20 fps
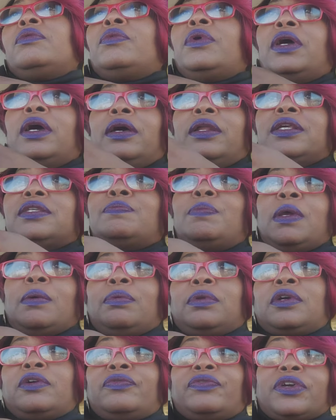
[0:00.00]
the world is
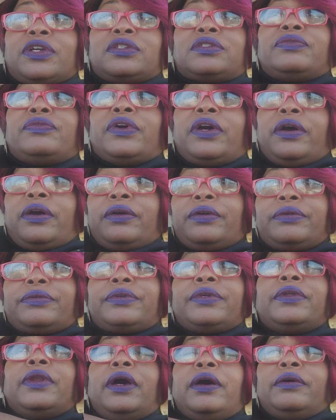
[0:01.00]
biblical, first of all,
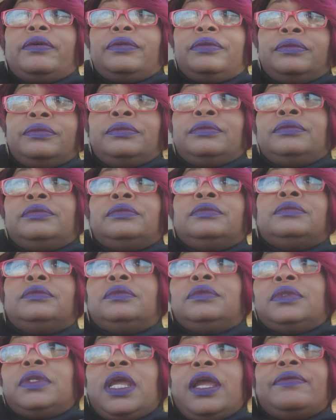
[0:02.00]
you know.
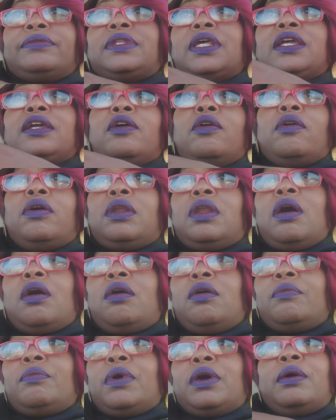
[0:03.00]
Everything going
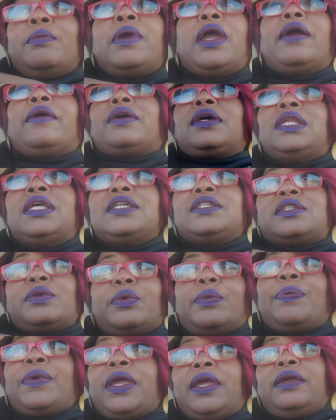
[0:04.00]
on, but America needs
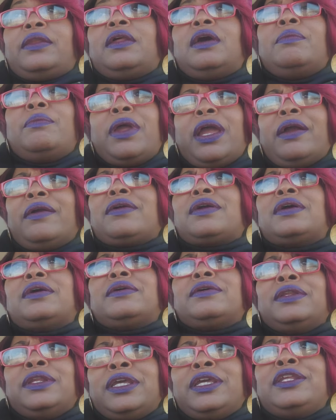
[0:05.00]
to repent.
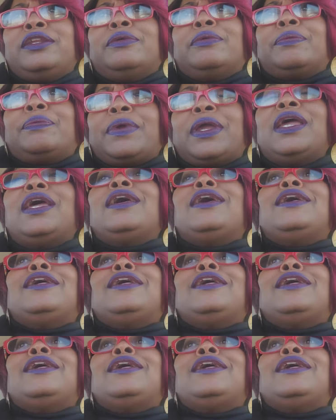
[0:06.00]
America need to repent.